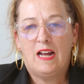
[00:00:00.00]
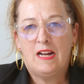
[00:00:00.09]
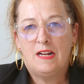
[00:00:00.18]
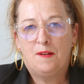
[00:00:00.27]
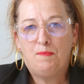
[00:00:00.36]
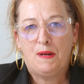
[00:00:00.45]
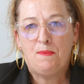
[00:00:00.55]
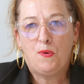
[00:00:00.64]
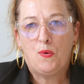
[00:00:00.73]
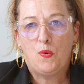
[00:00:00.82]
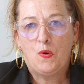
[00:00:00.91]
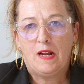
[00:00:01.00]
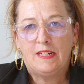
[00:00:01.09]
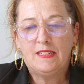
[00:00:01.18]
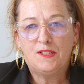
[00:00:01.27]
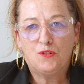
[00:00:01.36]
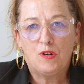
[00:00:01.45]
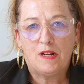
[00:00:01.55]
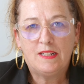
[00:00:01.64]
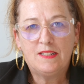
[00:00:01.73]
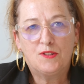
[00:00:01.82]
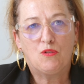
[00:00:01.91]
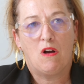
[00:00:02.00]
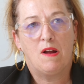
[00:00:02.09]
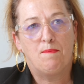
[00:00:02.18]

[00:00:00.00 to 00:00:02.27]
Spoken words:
it is growing,